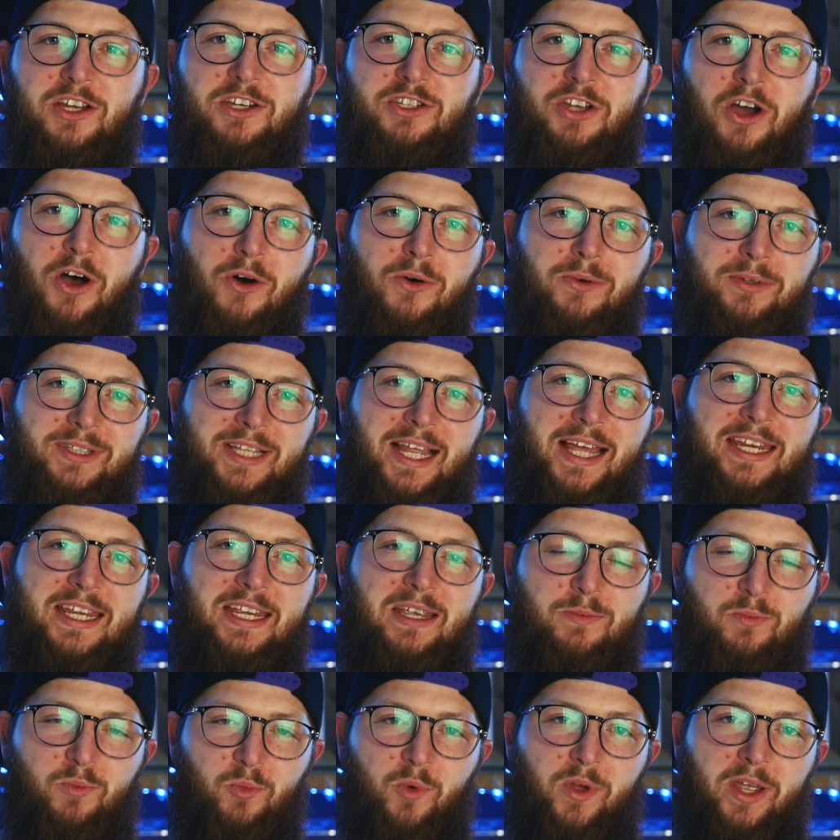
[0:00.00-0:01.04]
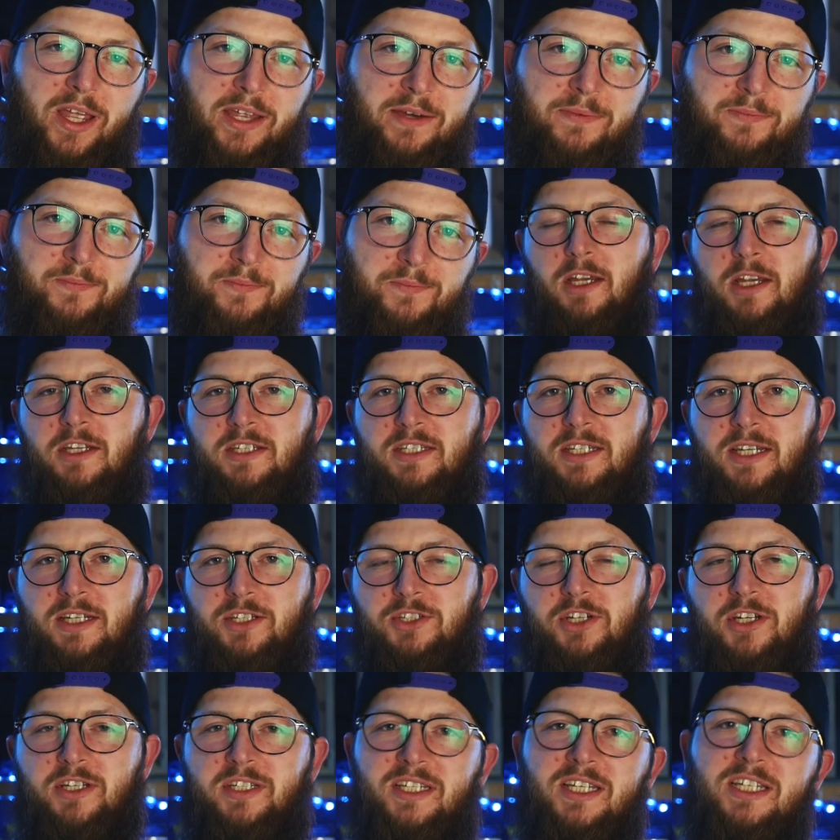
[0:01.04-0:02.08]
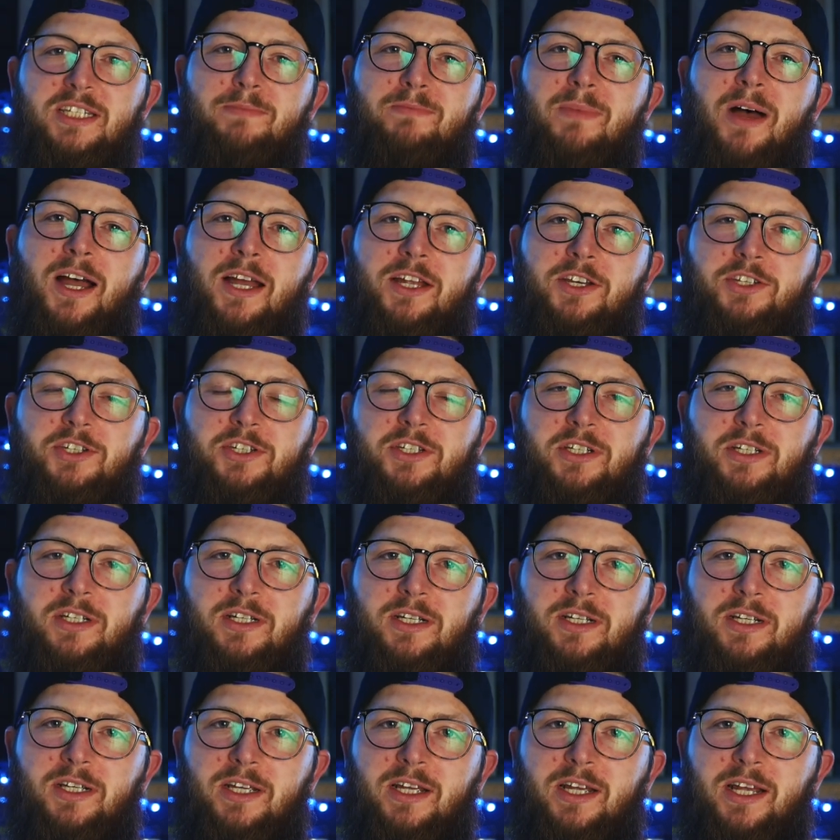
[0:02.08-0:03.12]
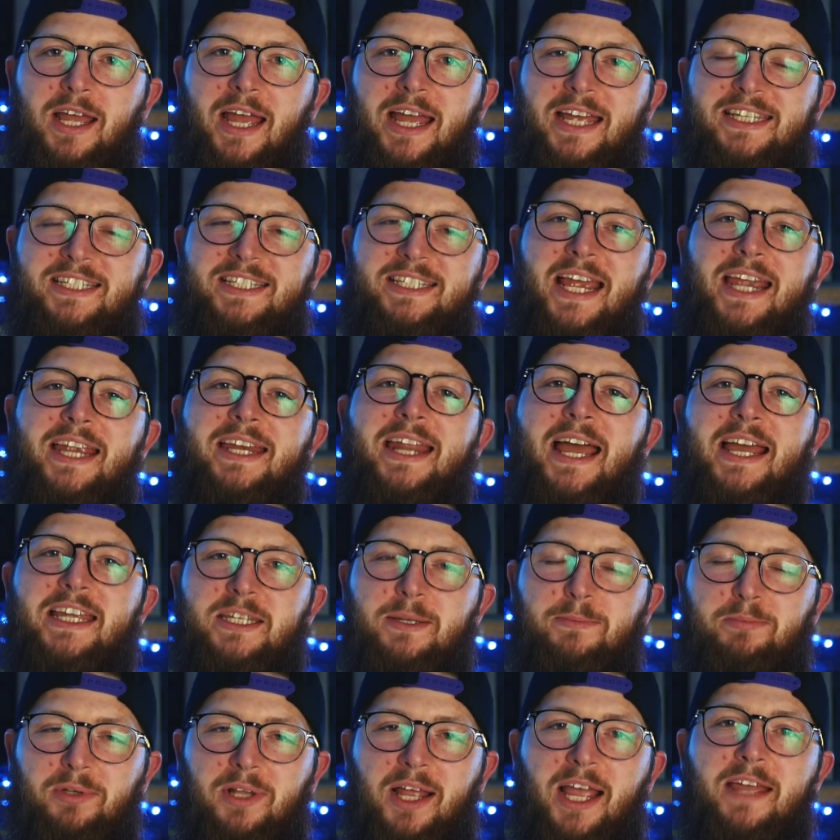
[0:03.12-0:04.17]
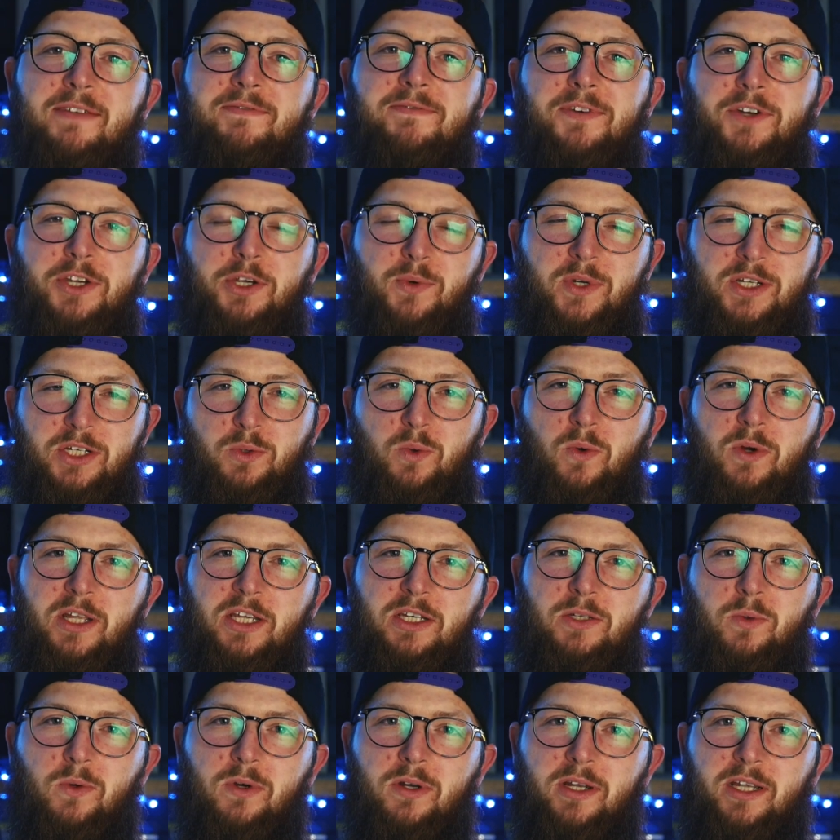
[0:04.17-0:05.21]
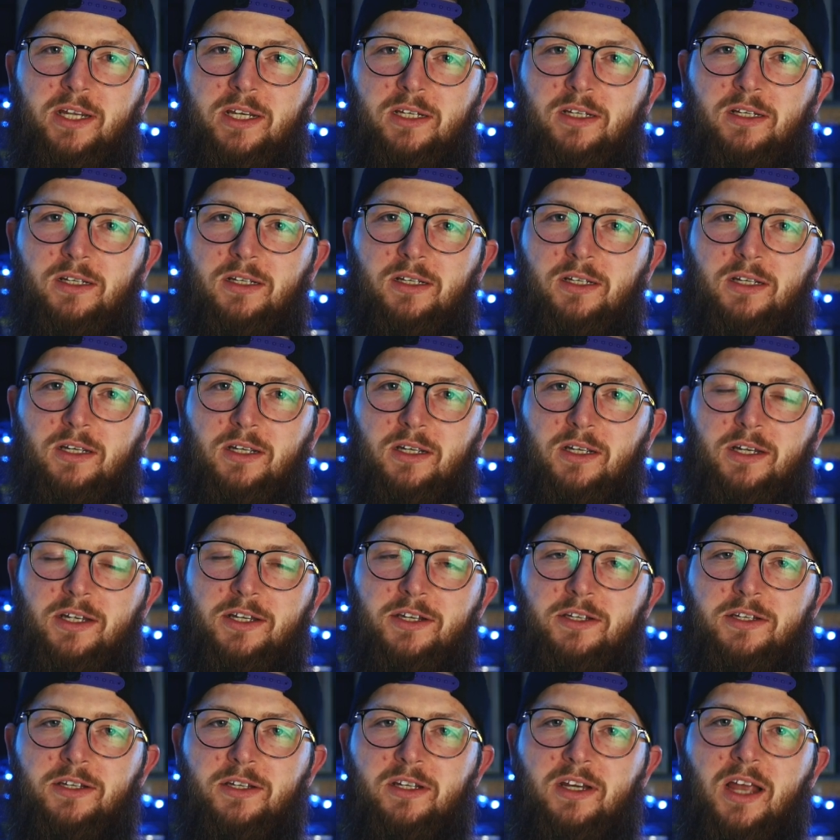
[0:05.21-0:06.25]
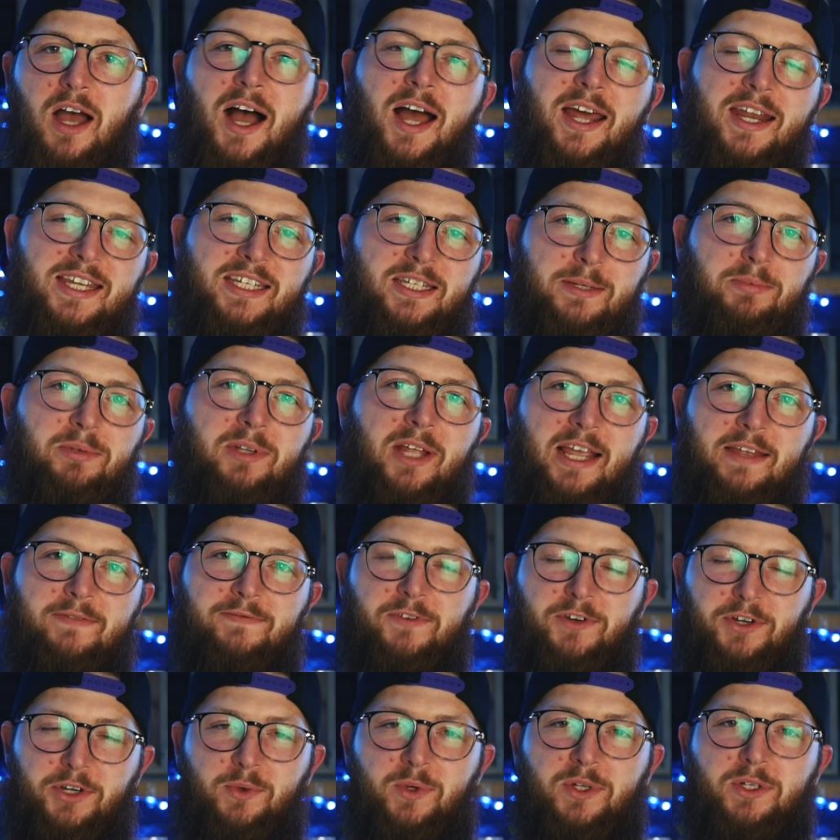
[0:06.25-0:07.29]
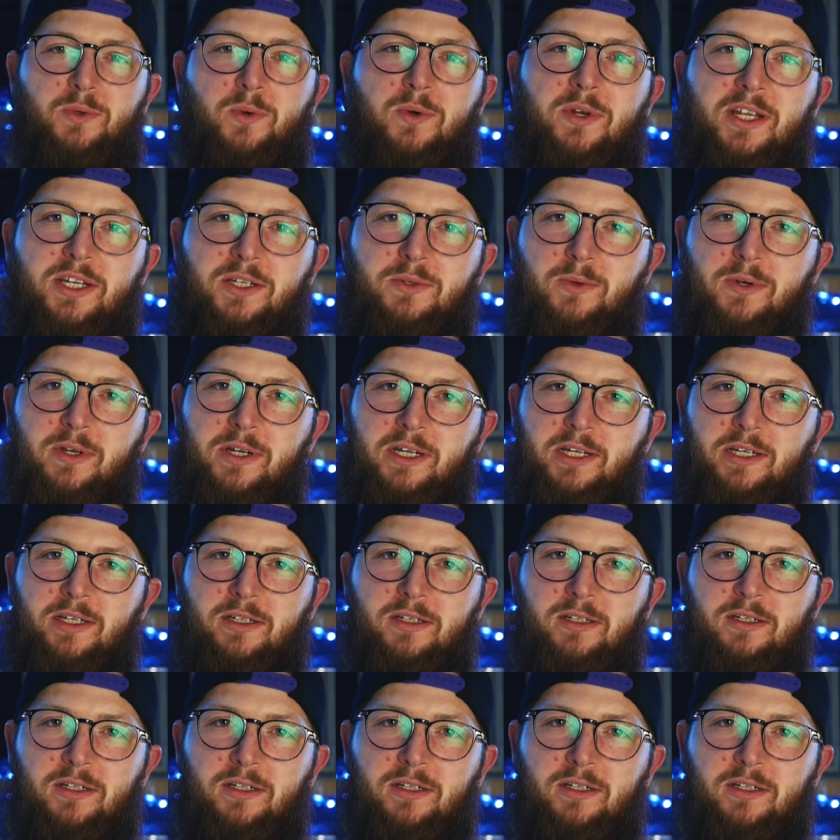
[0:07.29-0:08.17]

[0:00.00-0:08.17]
Don't let him win. You see, just as much as Satan has a plan for you in twenty twenty, God has a plan for you in twenty twenty.